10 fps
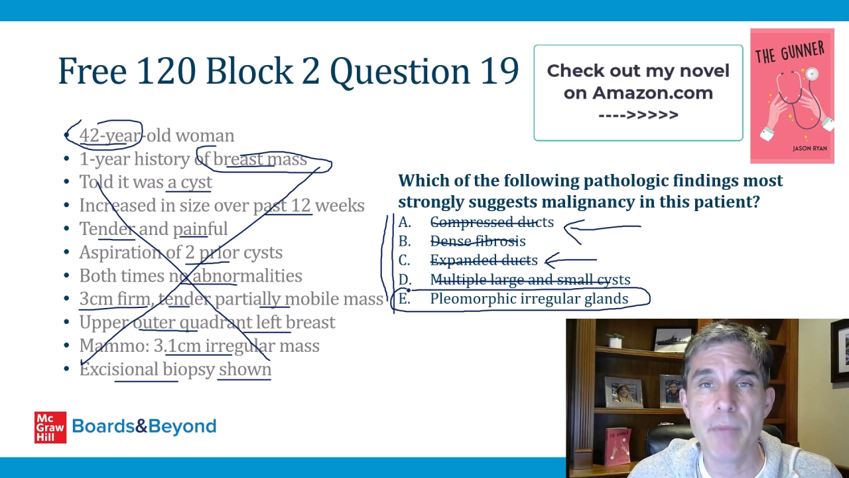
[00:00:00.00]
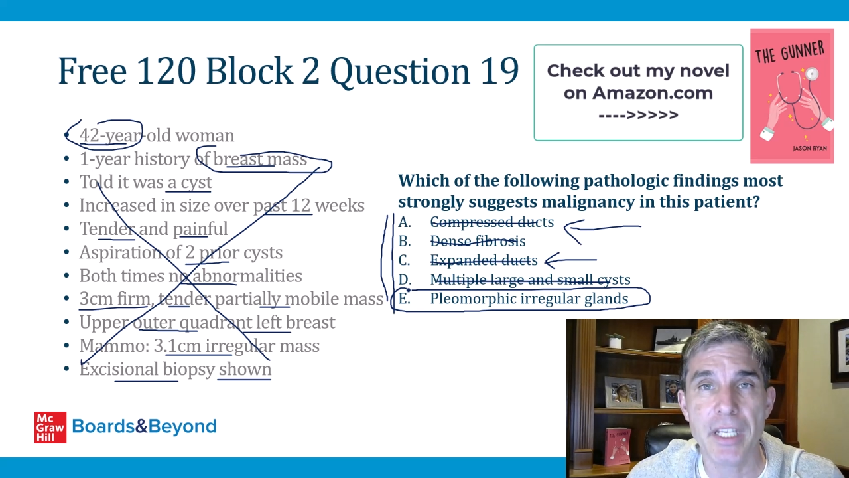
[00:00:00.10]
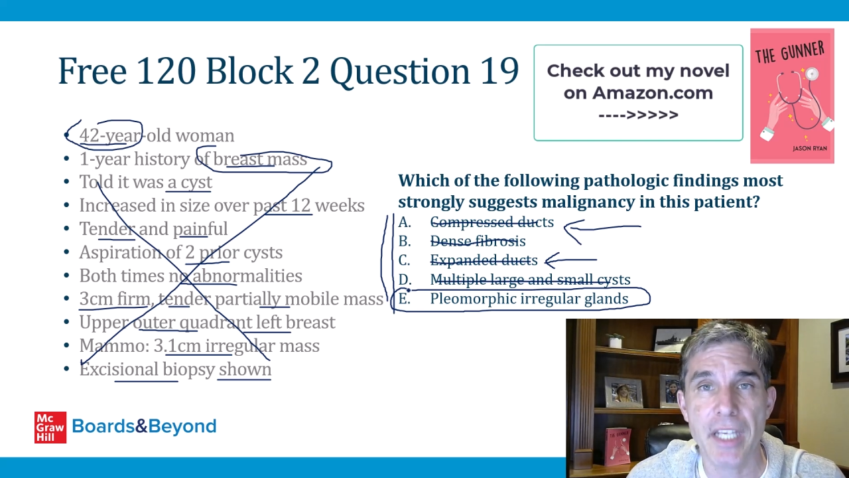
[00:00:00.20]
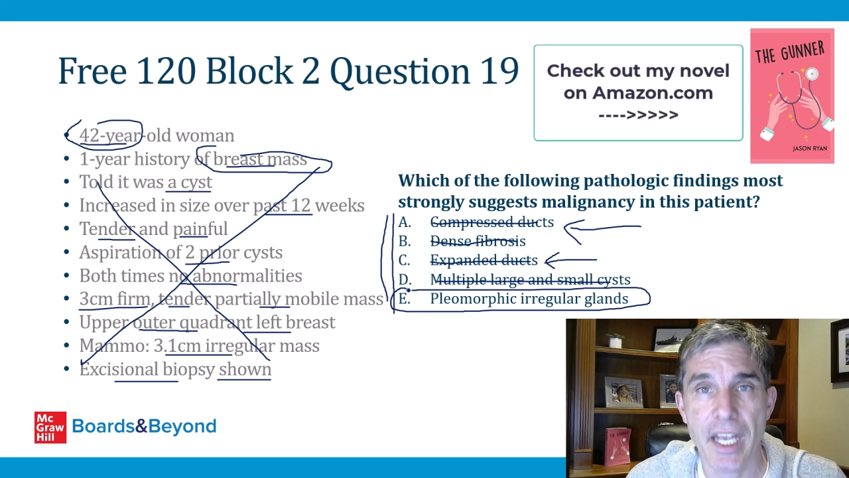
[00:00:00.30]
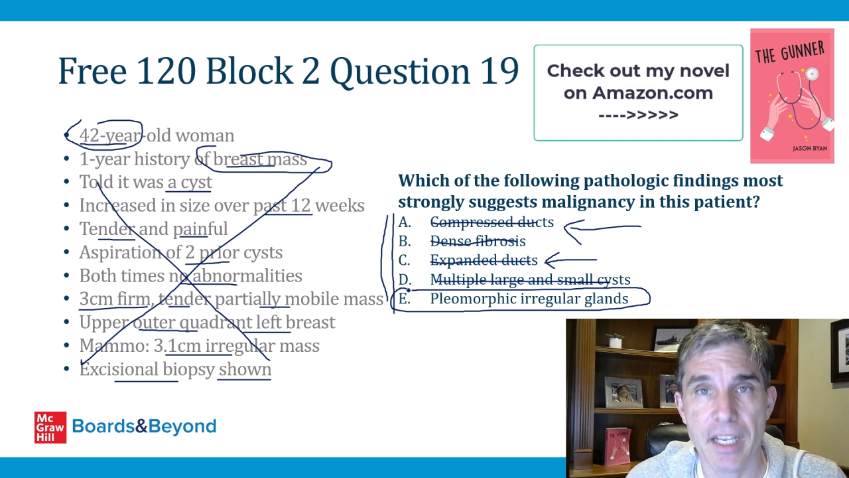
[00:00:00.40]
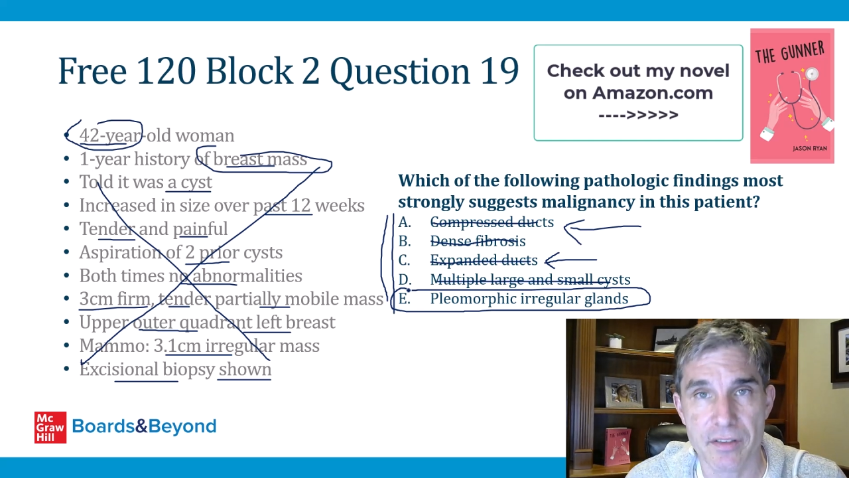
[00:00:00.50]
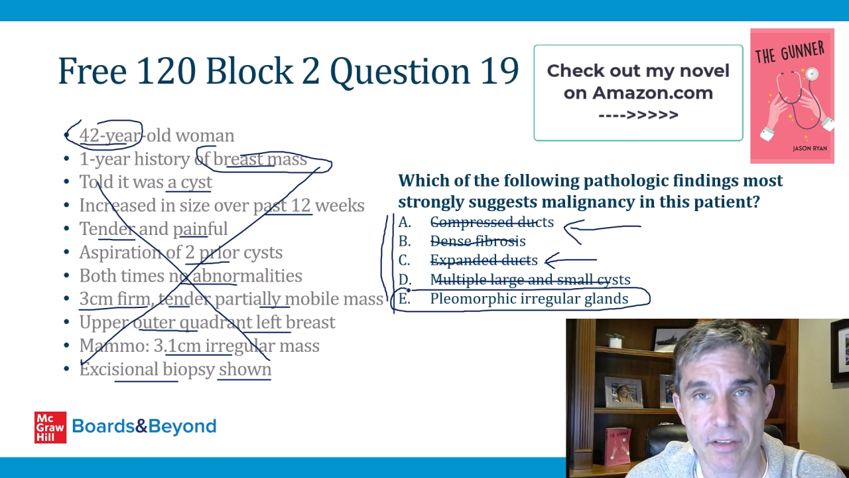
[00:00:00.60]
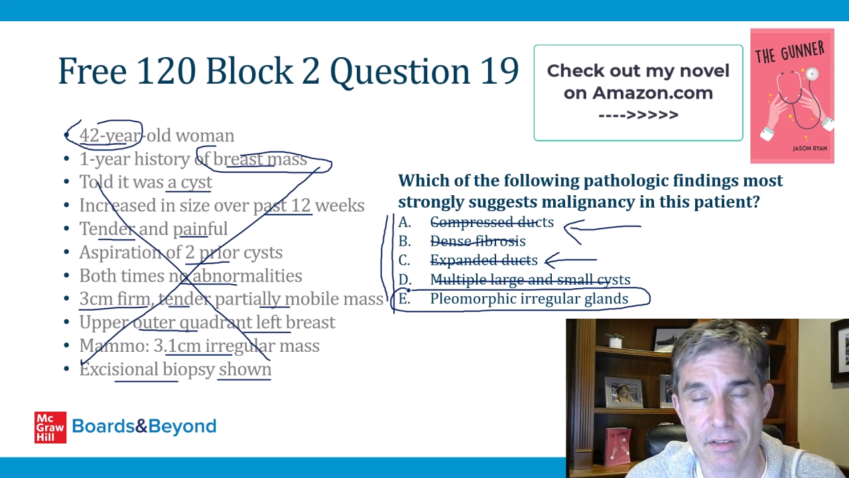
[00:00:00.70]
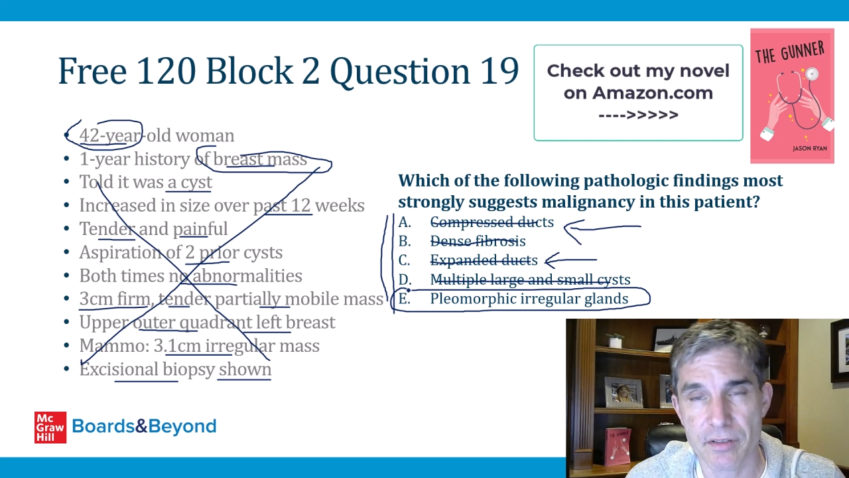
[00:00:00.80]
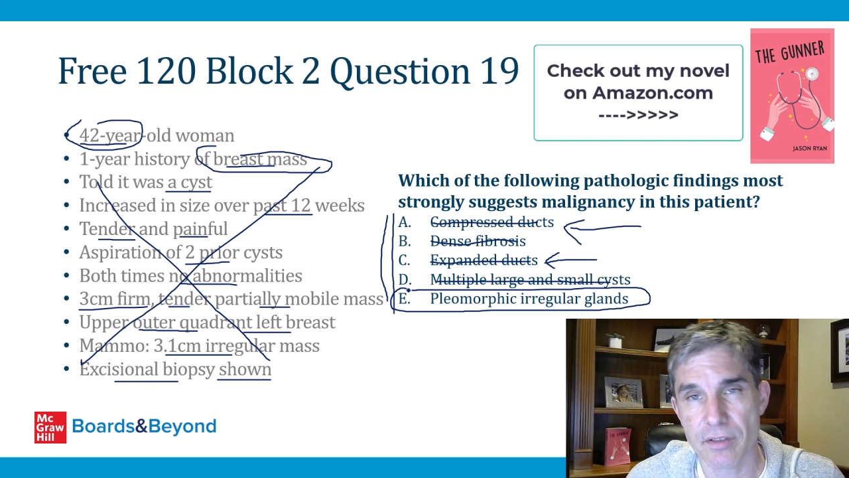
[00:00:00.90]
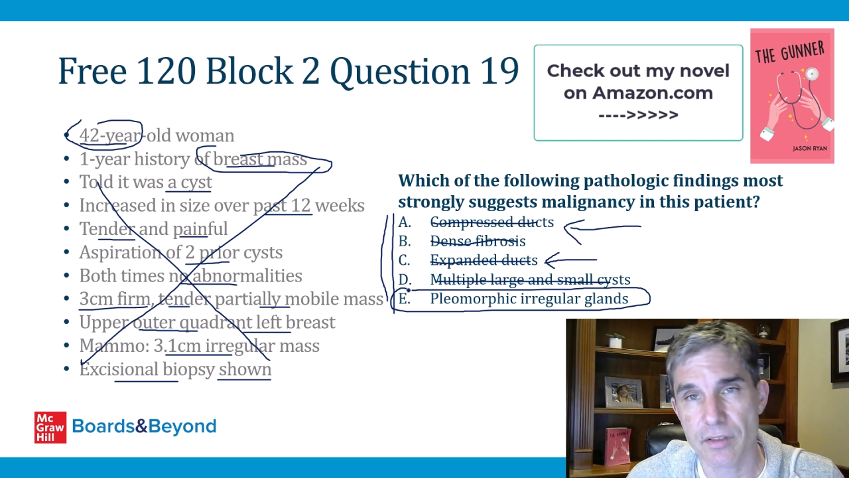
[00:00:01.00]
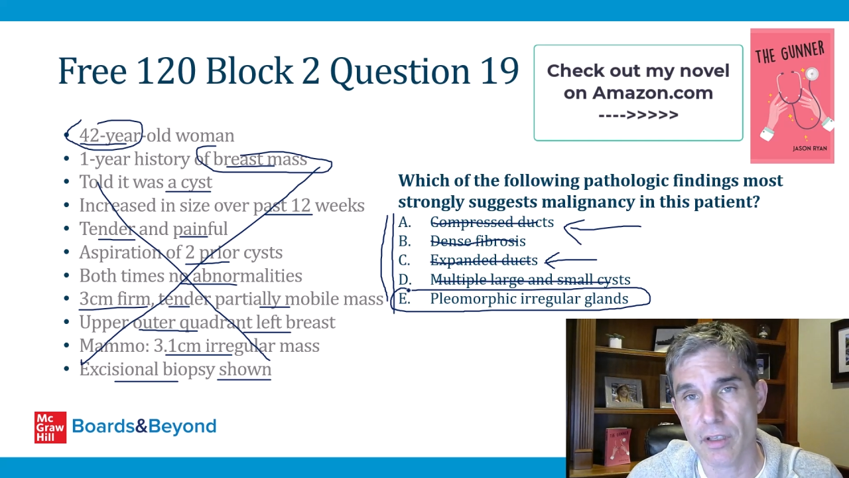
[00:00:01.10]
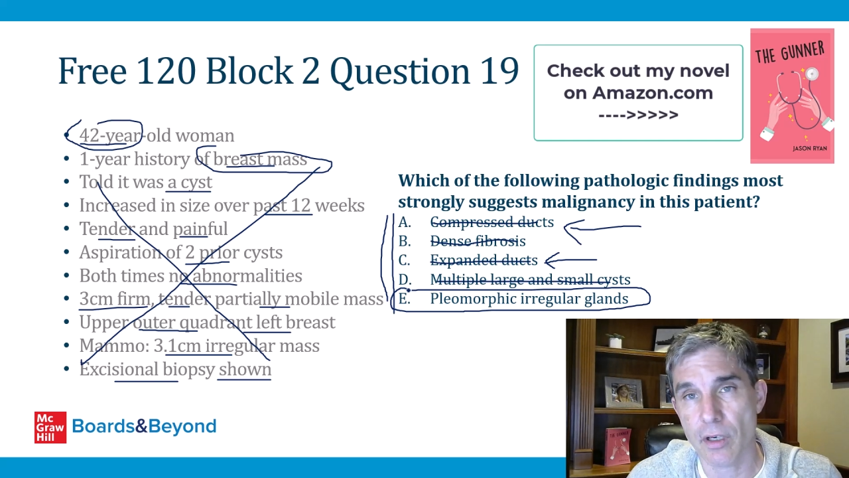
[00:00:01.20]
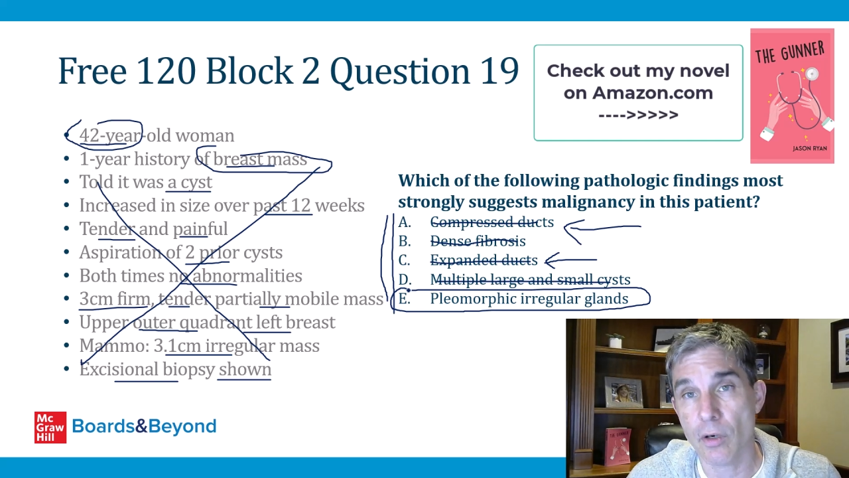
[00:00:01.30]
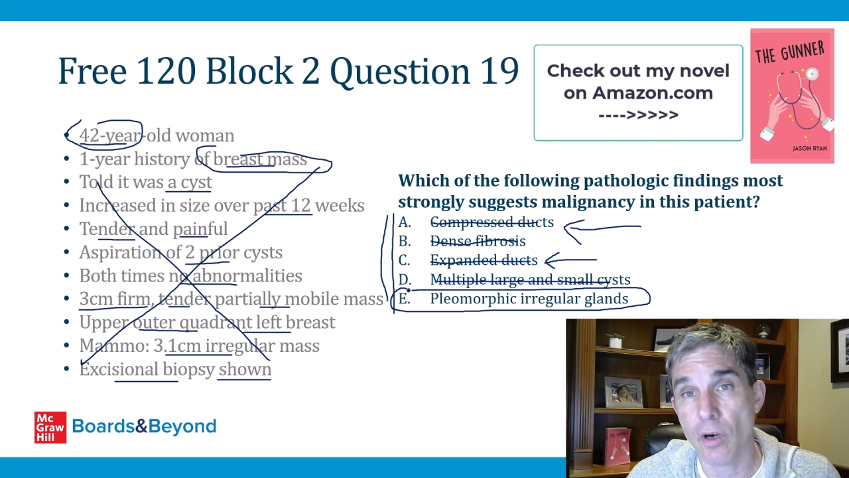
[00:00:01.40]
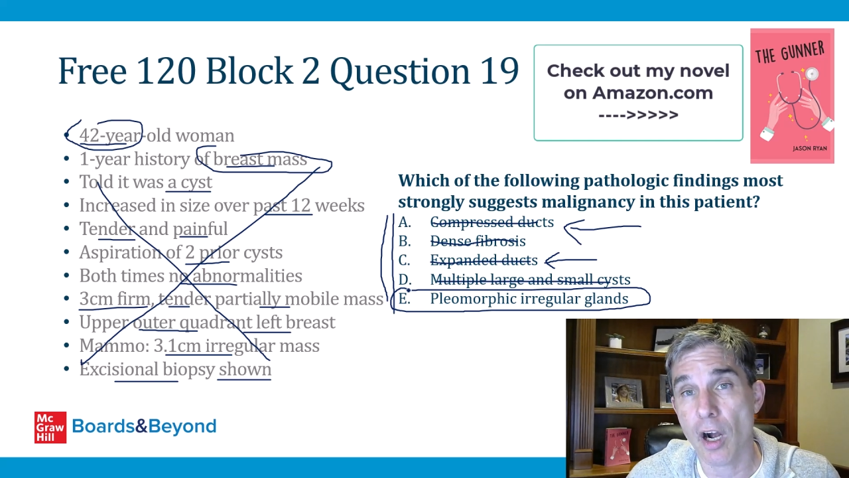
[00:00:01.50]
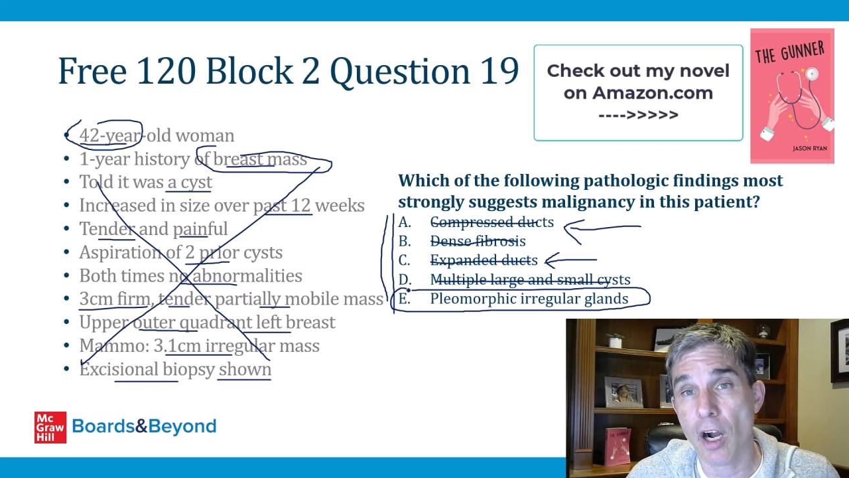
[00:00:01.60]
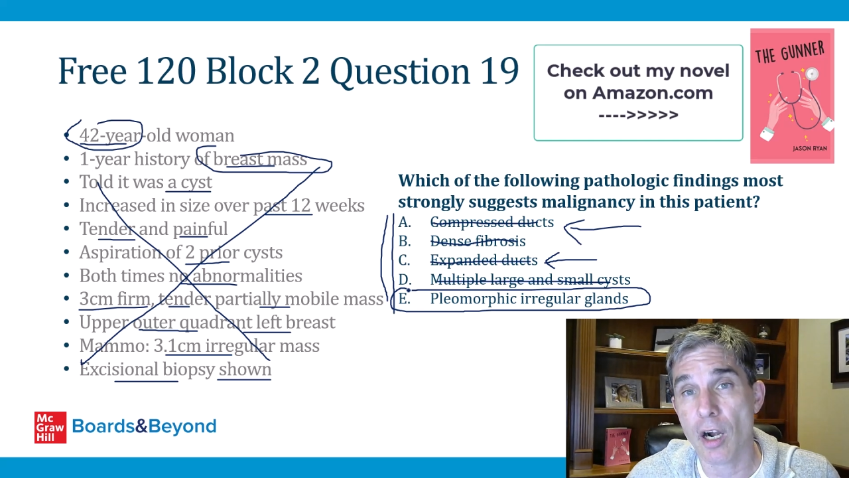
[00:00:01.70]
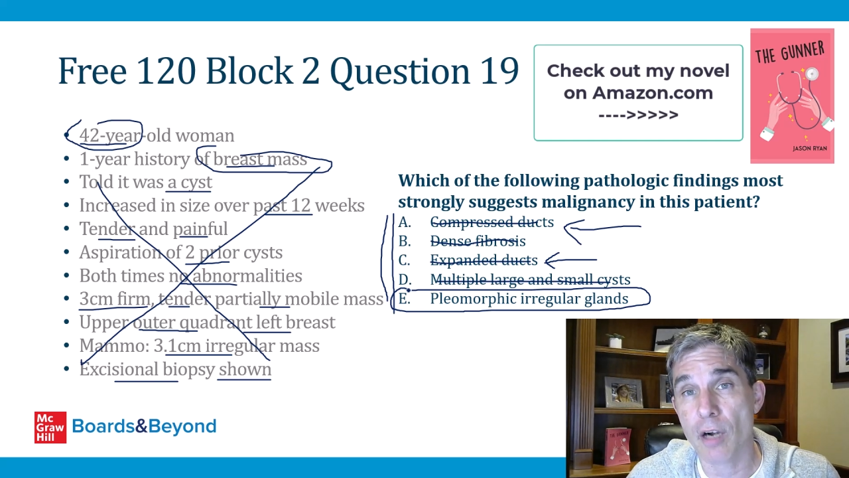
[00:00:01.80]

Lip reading: many cancers. So our